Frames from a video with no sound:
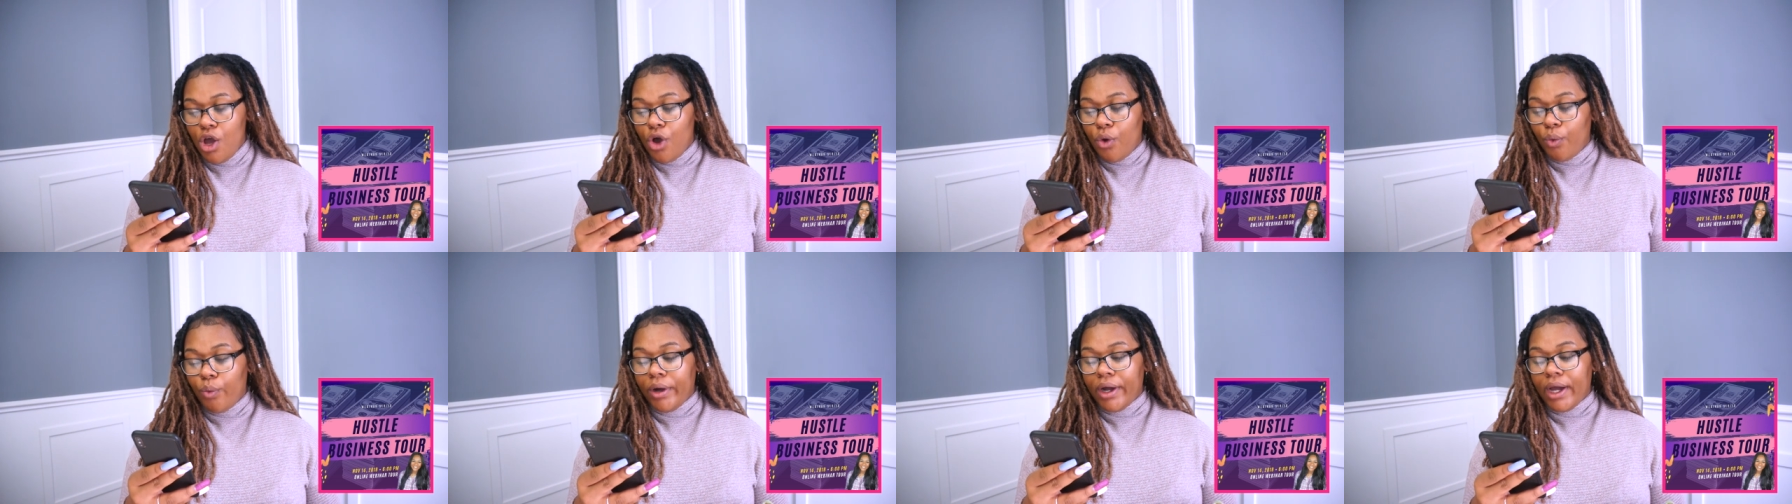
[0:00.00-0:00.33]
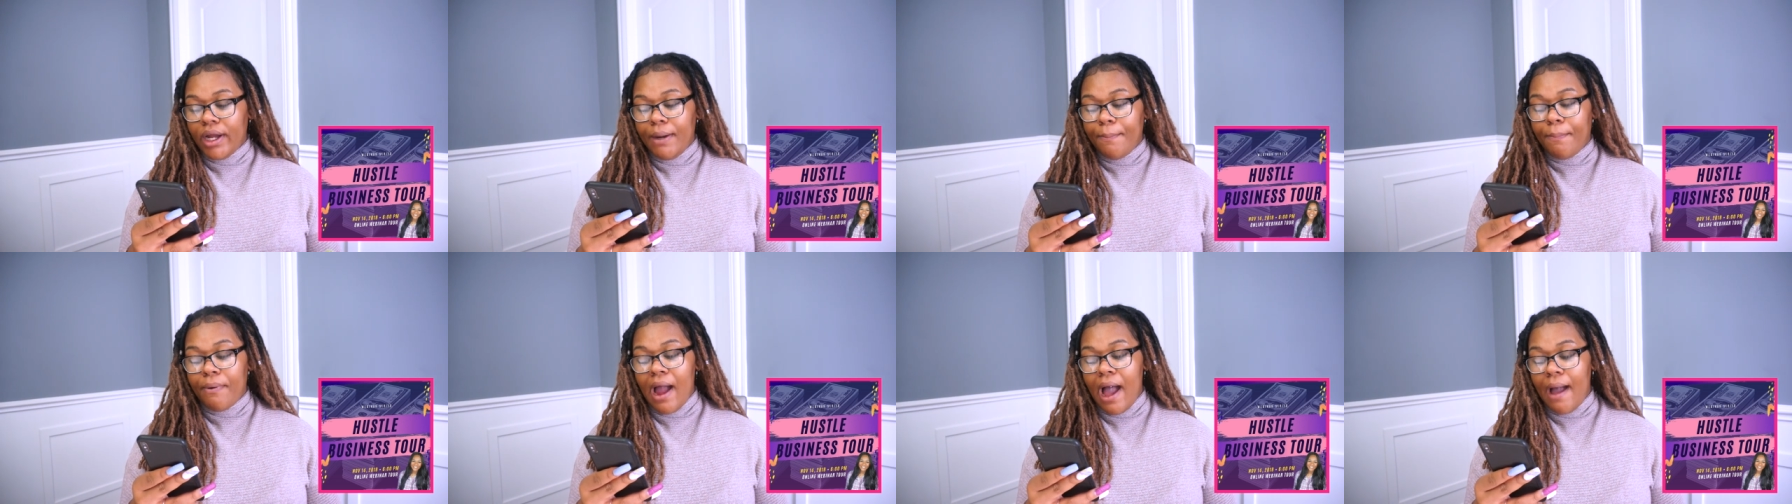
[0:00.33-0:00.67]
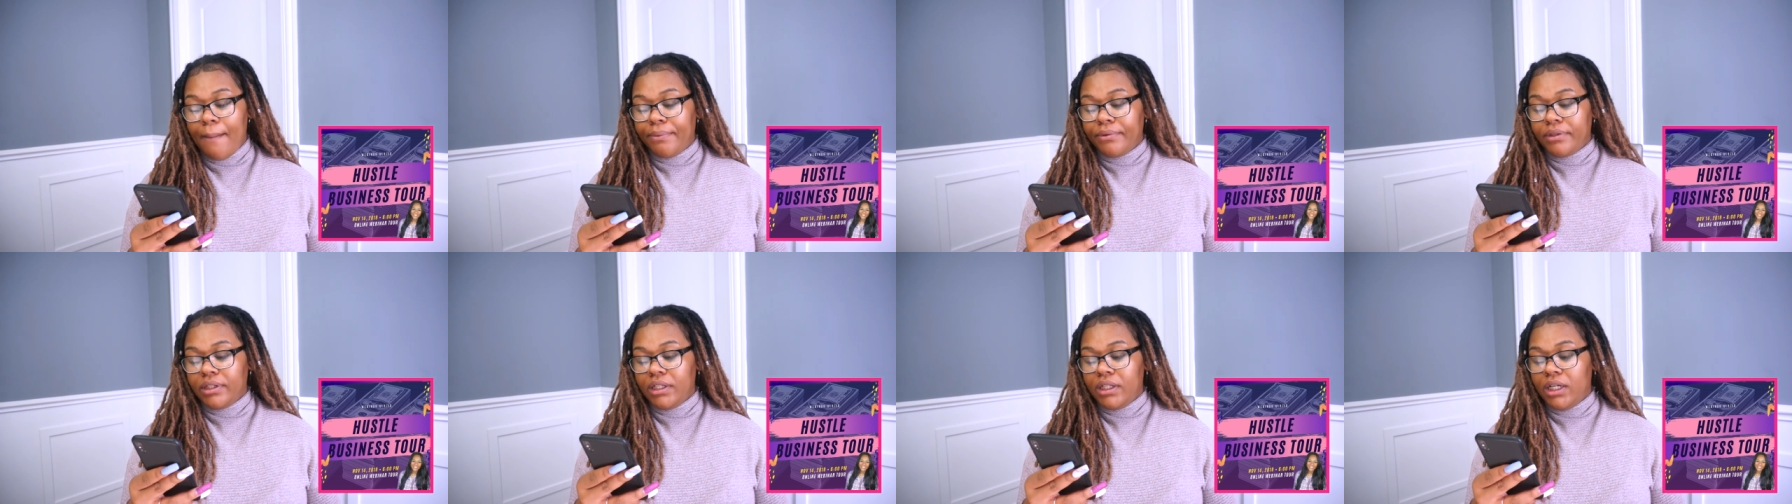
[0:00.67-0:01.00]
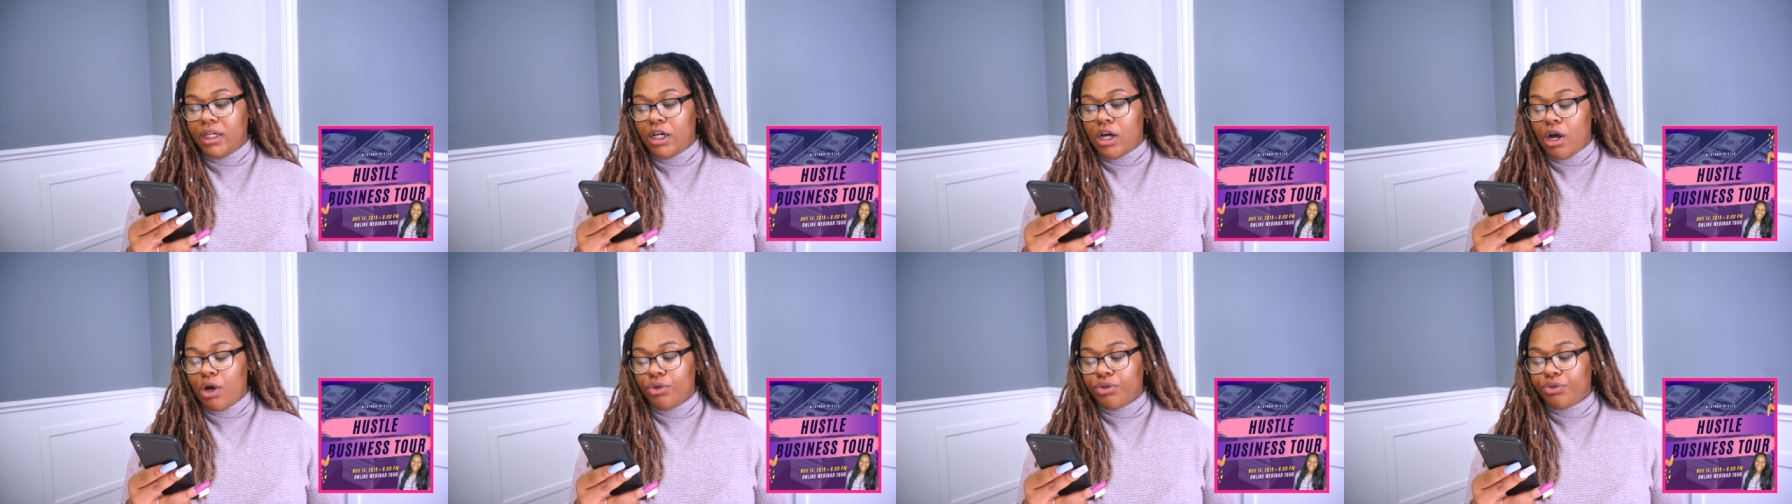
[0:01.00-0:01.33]
we're going to properly
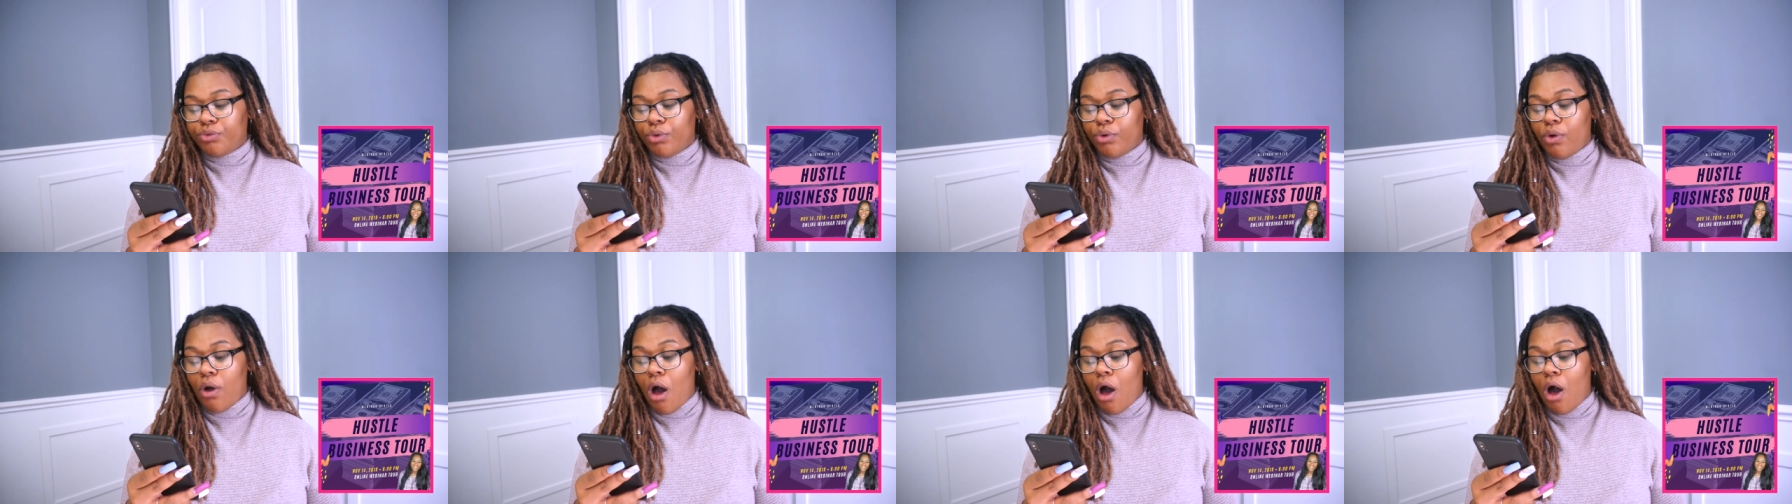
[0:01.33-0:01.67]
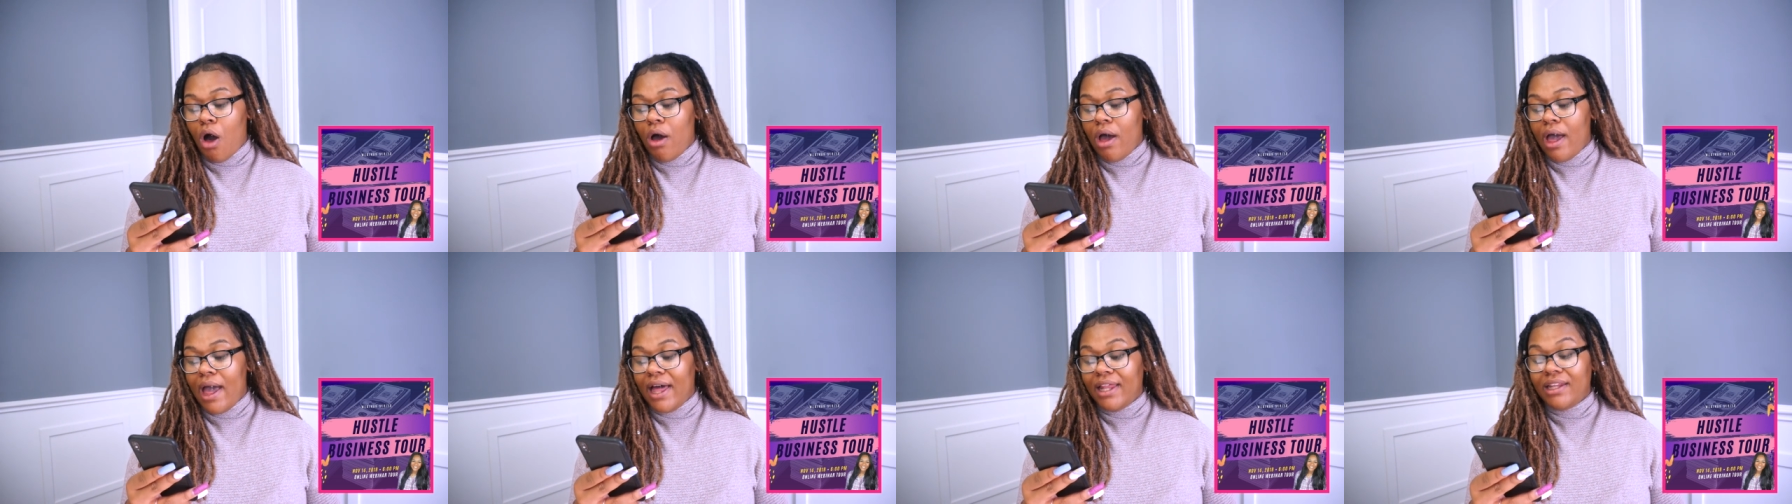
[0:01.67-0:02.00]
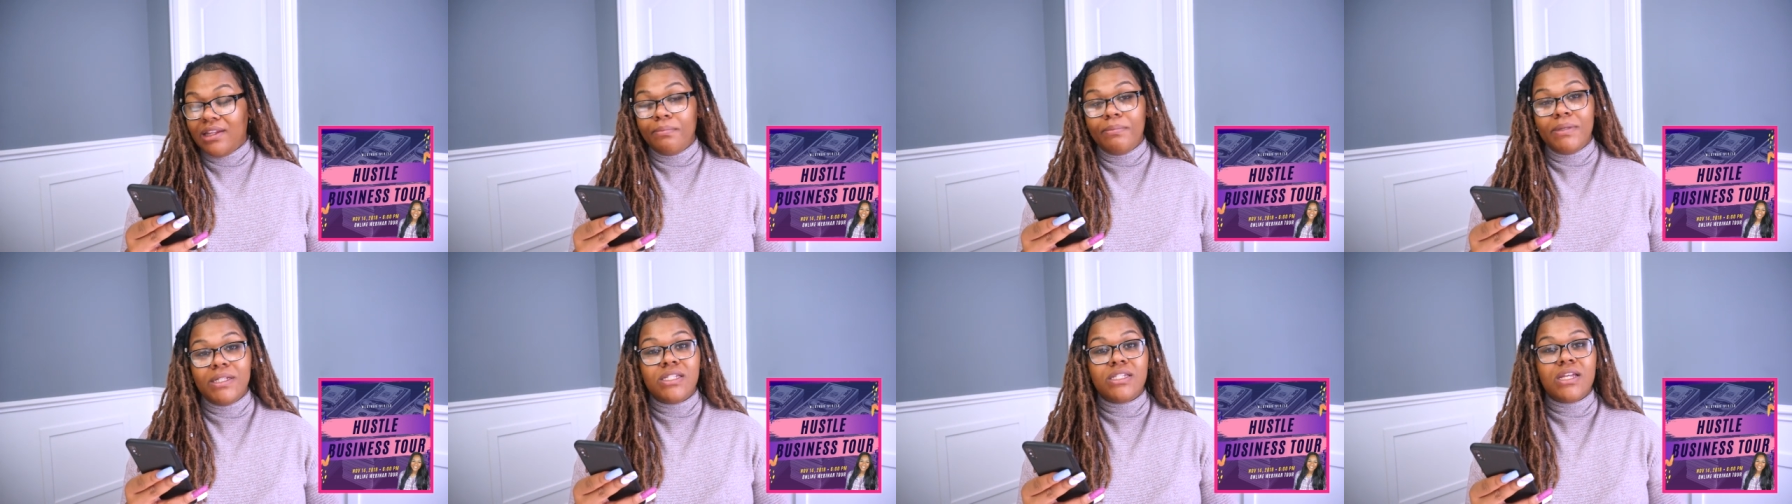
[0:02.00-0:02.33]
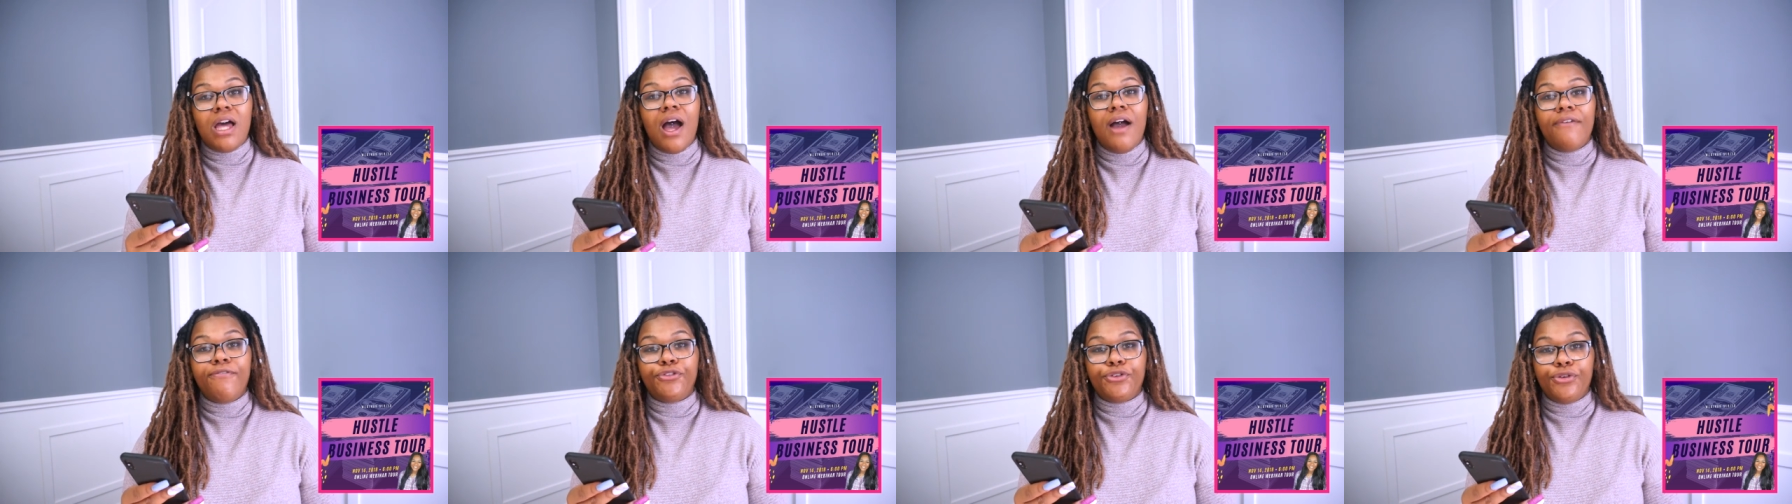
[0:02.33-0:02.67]
go through all elements
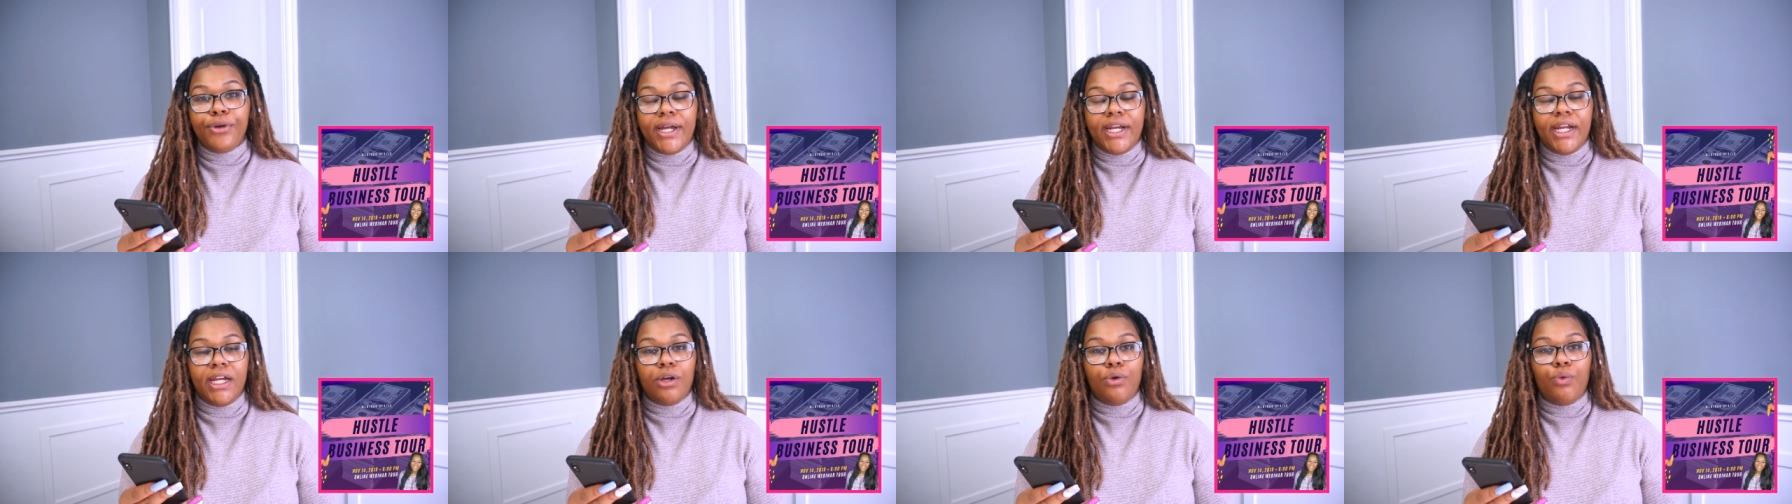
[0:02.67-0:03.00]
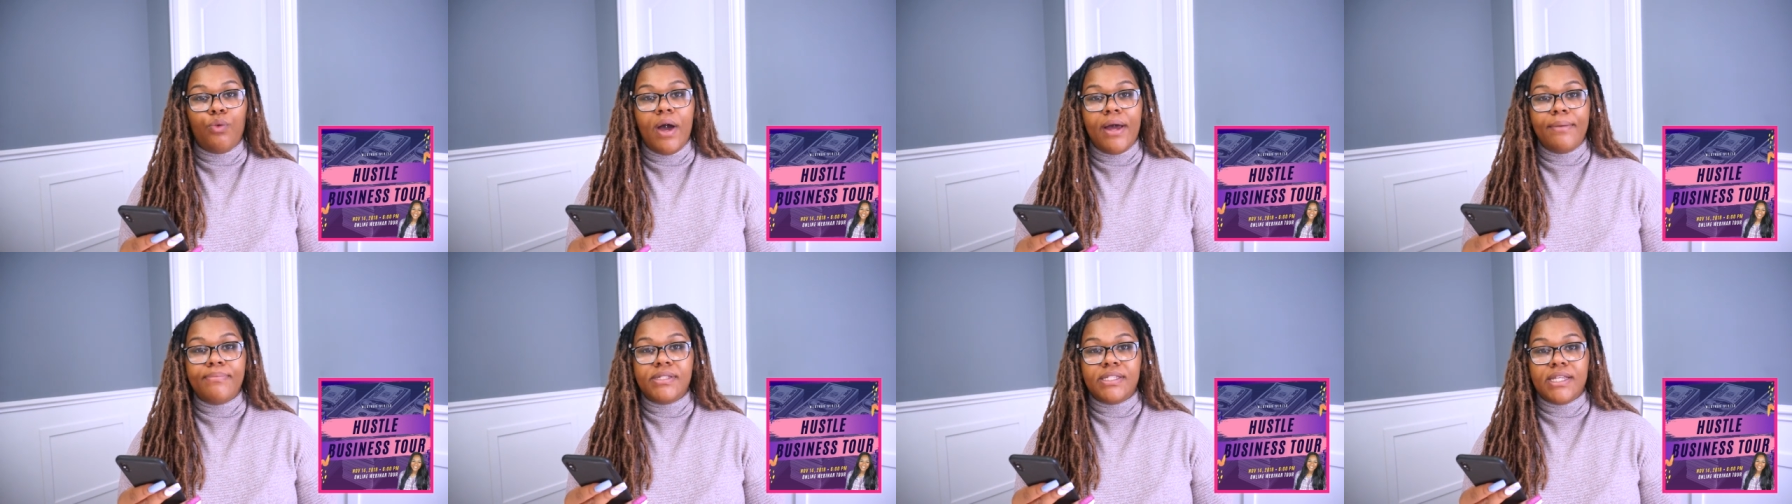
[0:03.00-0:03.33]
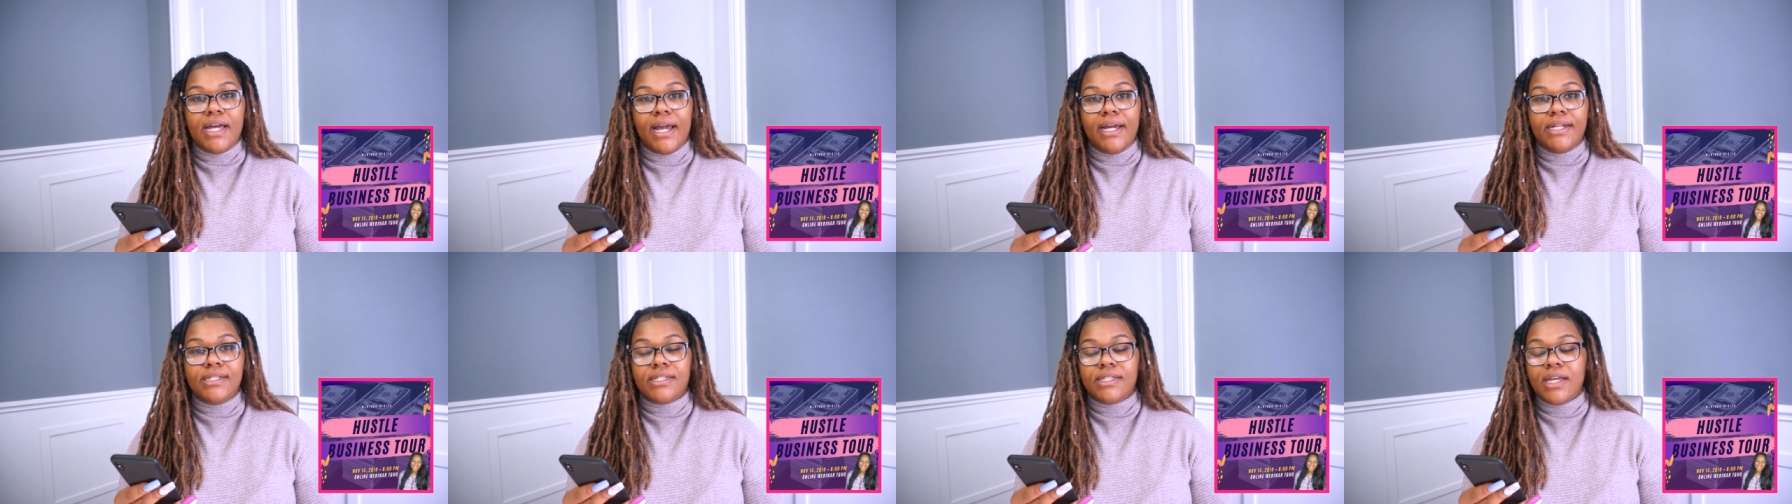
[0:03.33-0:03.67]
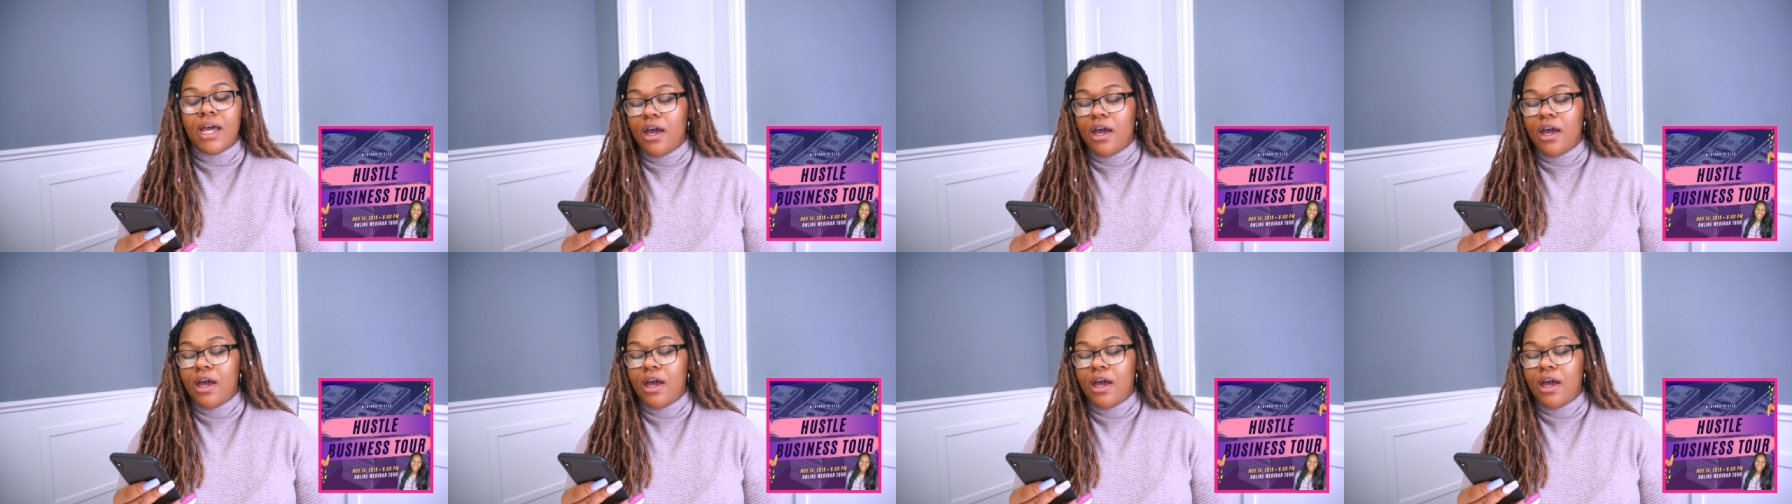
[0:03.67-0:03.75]
of creating websites